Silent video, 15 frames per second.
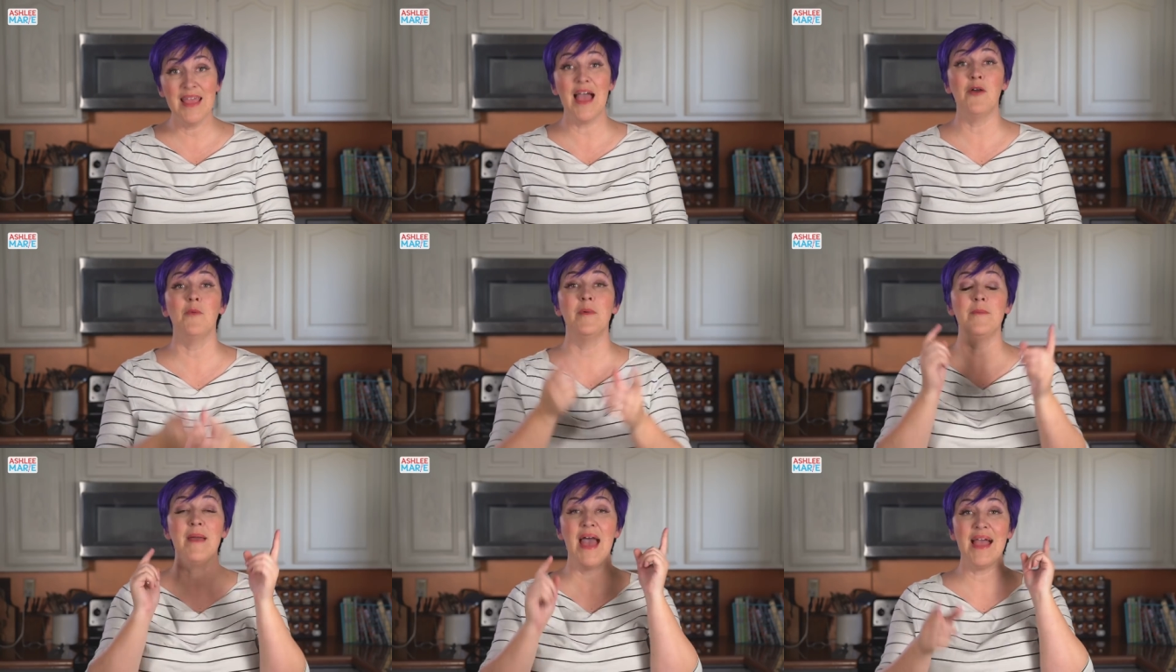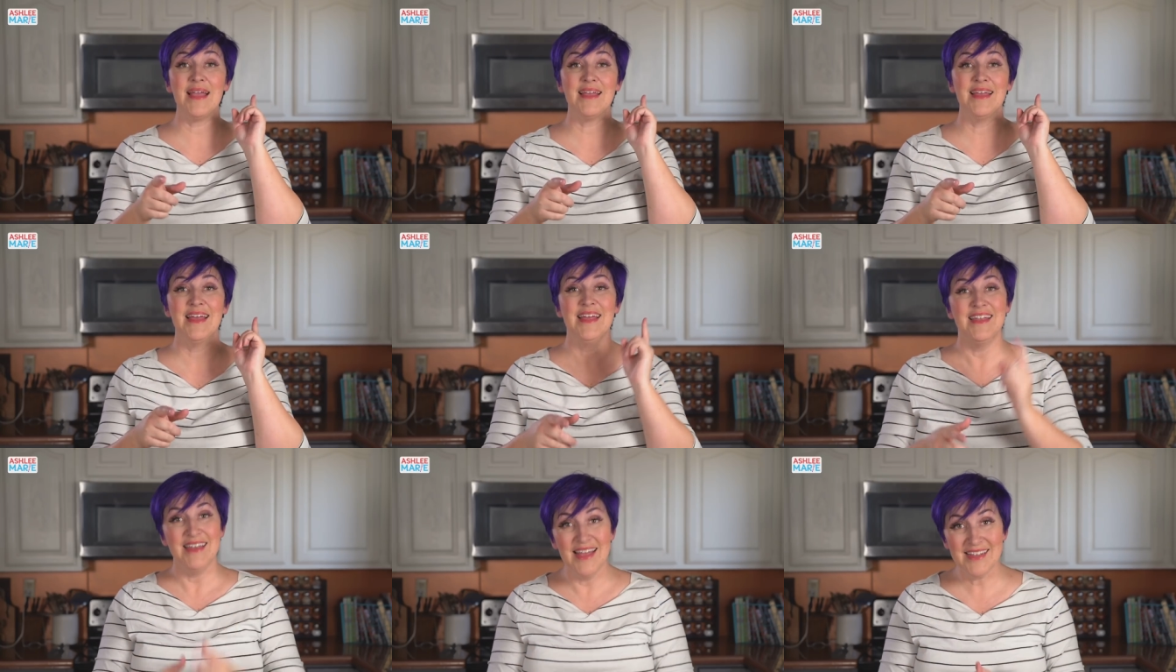I will be back
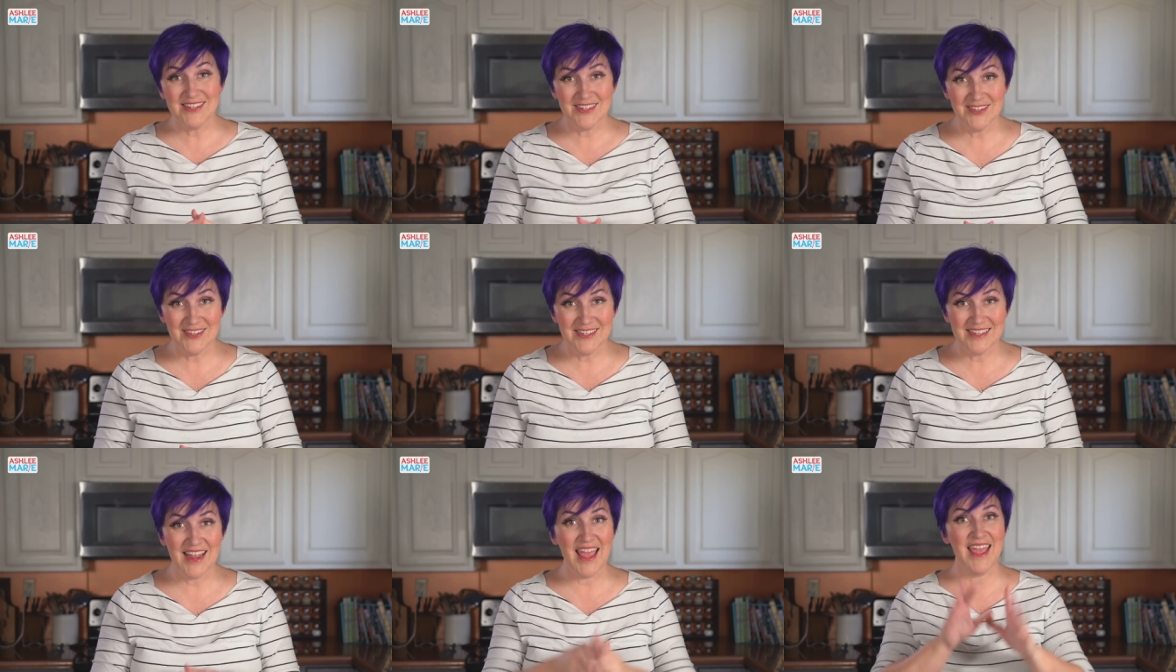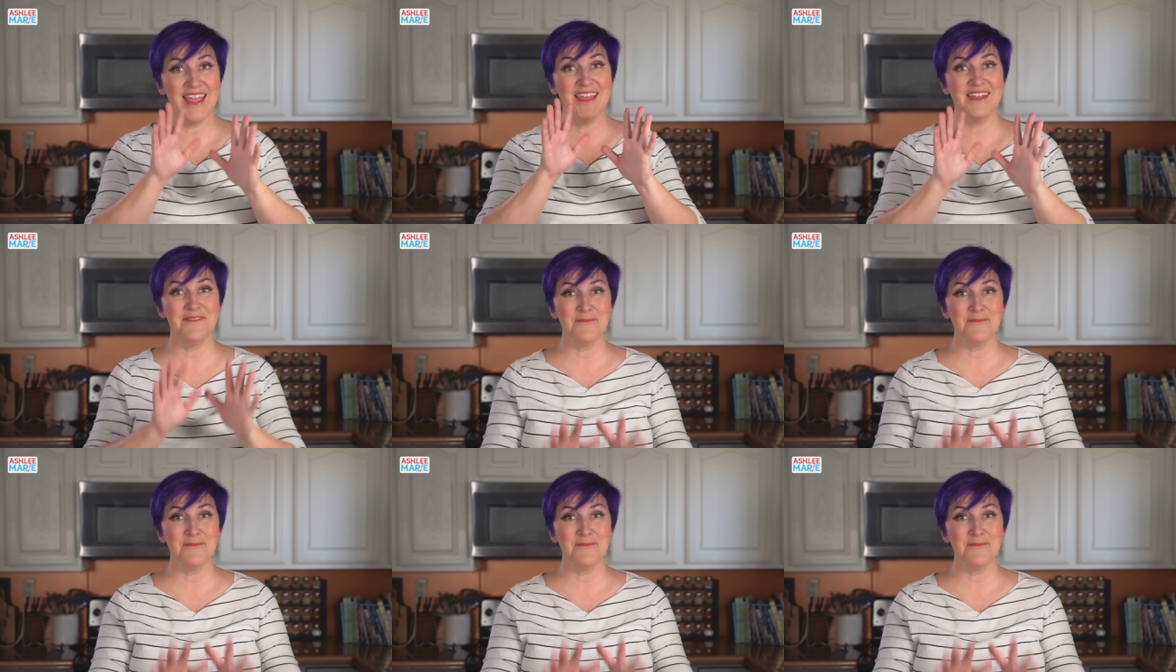next Tuesday,